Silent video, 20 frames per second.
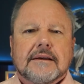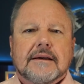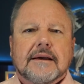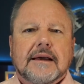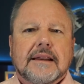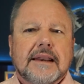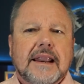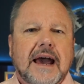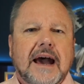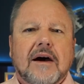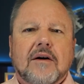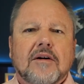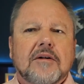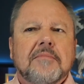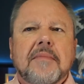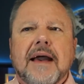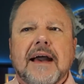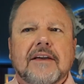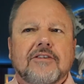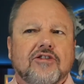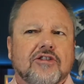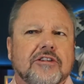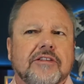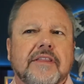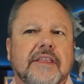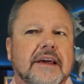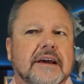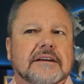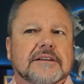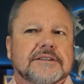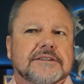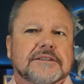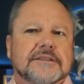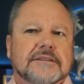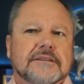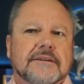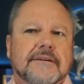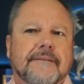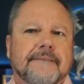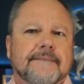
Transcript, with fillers: And now imagine this